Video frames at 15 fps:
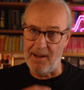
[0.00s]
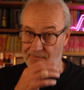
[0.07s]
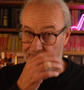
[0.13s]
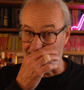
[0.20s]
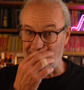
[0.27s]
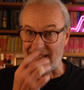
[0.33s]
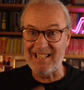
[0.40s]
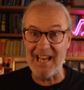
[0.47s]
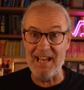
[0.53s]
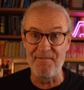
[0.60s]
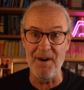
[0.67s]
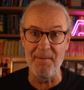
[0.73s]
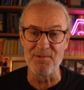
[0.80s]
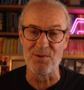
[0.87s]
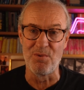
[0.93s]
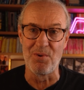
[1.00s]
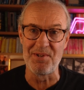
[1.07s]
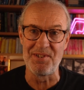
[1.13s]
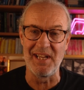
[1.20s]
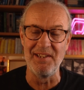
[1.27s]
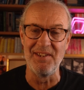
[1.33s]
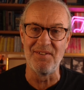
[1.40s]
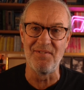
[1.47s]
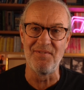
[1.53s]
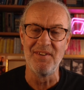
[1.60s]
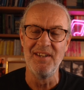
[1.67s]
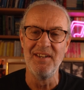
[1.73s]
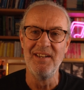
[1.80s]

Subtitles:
In fact, I gave up towards the end of